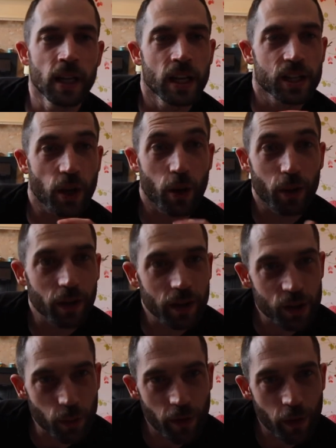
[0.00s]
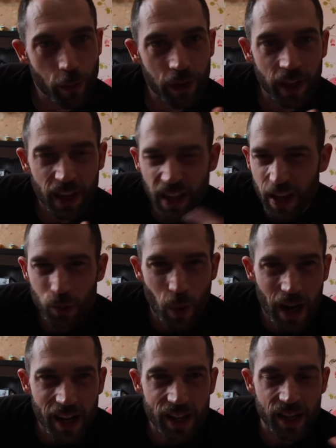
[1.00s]
So some of you will be thinking, that's
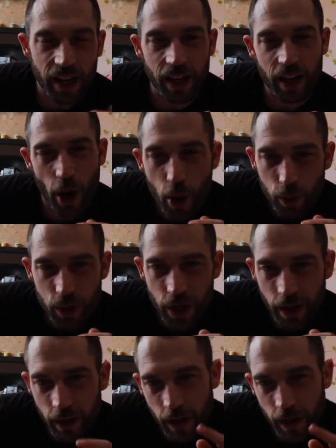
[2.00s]
well easy, coach.